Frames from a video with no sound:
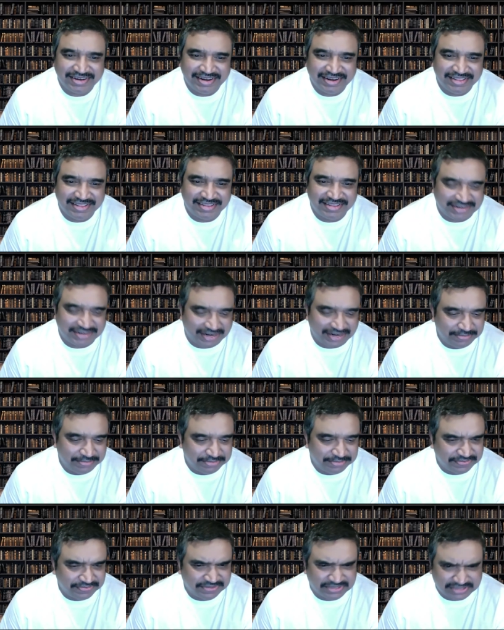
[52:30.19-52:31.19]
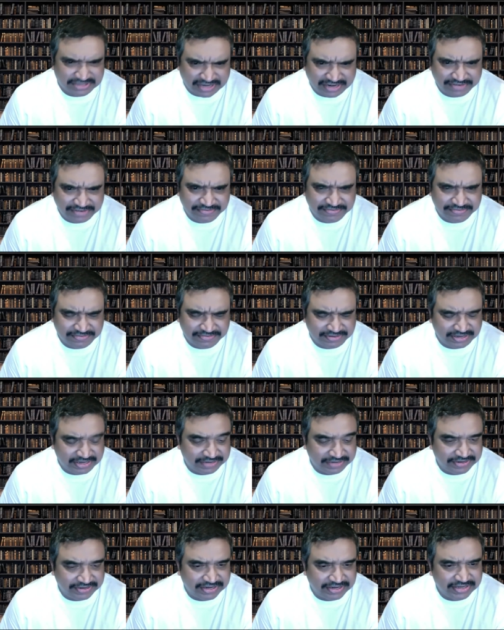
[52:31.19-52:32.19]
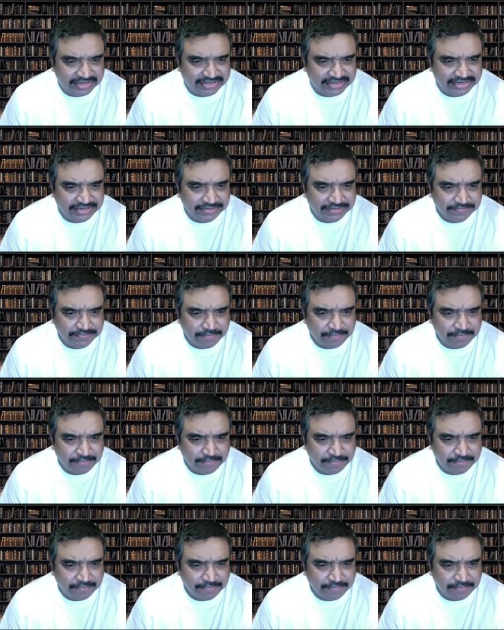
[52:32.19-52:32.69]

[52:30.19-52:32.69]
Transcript: in the times of strife and difficulty,